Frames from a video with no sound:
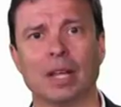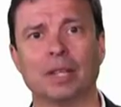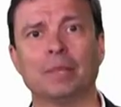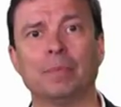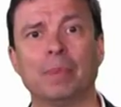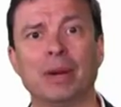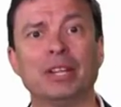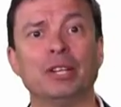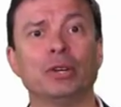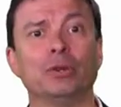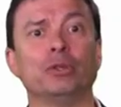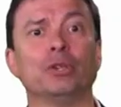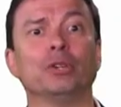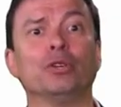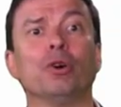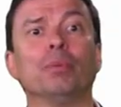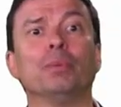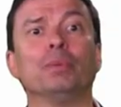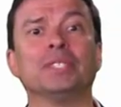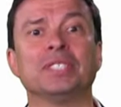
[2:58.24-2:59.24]
Depending on your
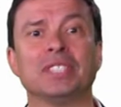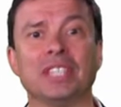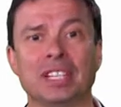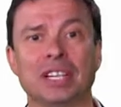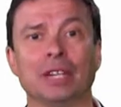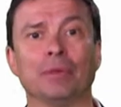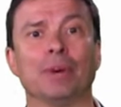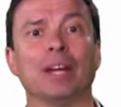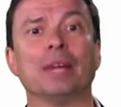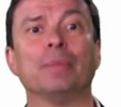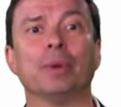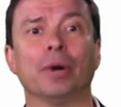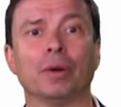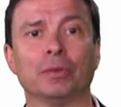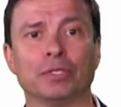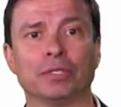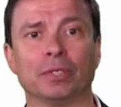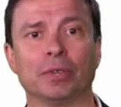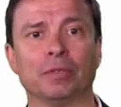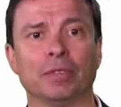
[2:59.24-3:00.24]
not proceeding rate
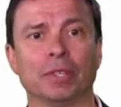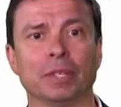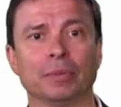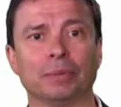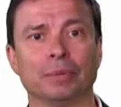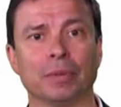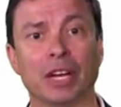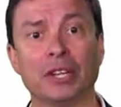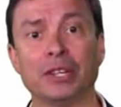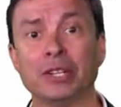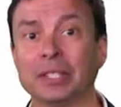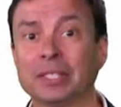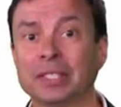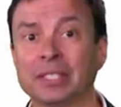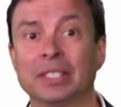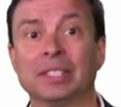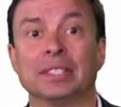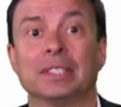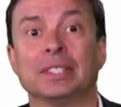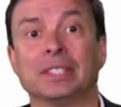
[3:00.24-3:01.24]
post-offer and your
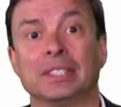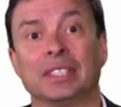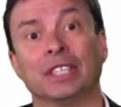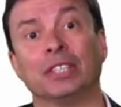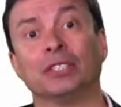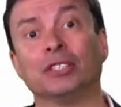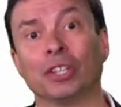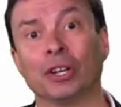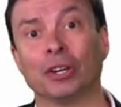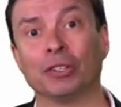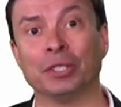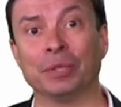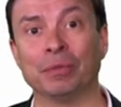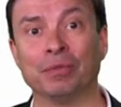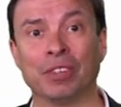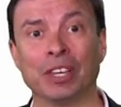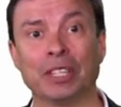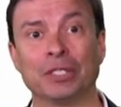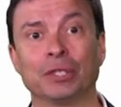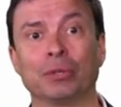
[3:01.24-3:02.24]
consistency in charging
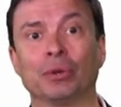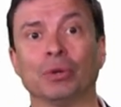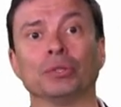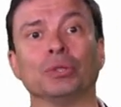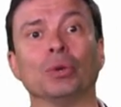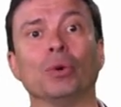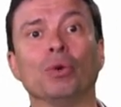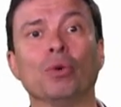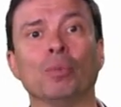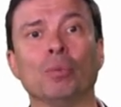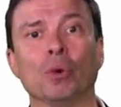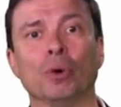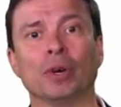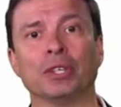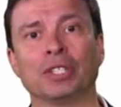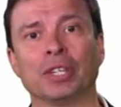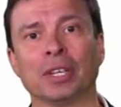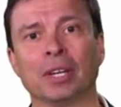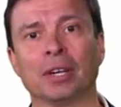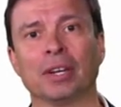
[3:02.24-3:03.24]
fees across all
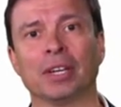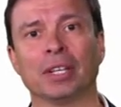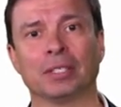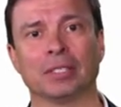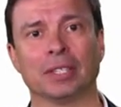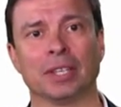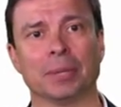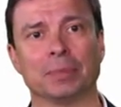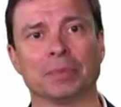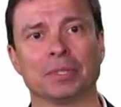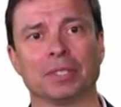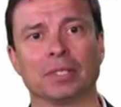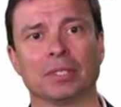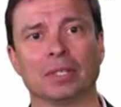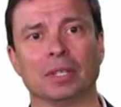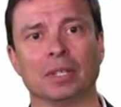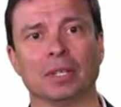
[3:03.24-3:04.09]
mortgage and client types,